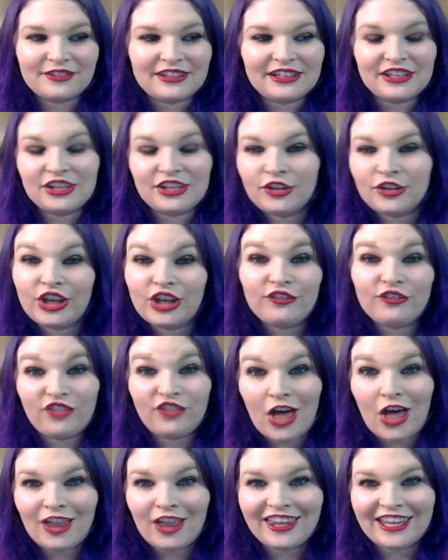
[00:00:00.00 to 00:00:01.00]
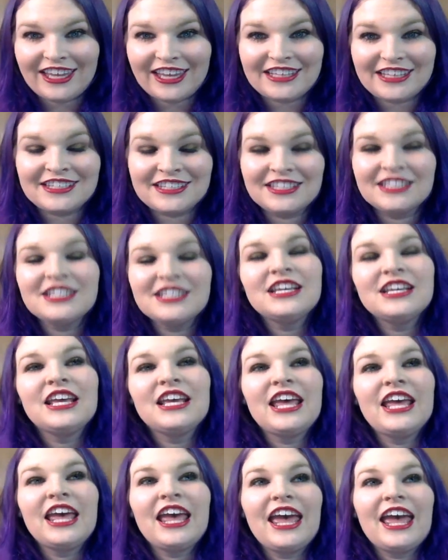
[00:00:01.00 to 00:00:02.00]
you look flawless.
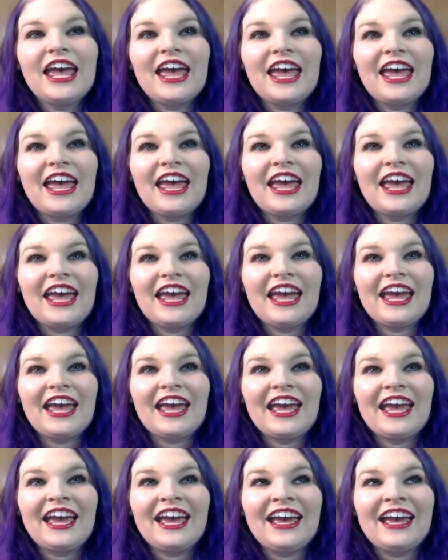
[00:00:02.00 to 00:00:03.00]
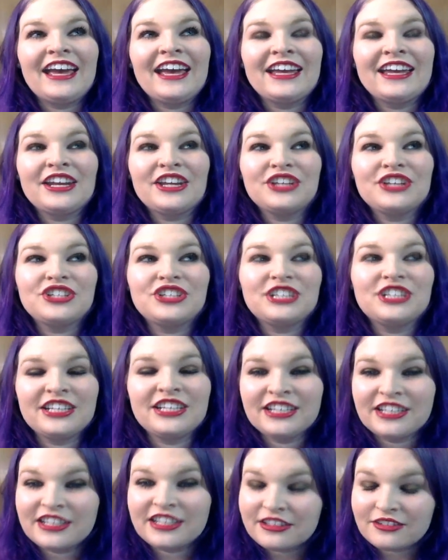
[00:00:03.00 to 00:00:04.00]
And
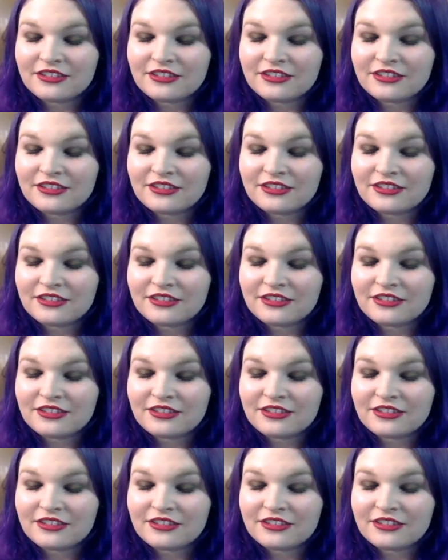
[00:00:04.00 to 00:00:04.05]
she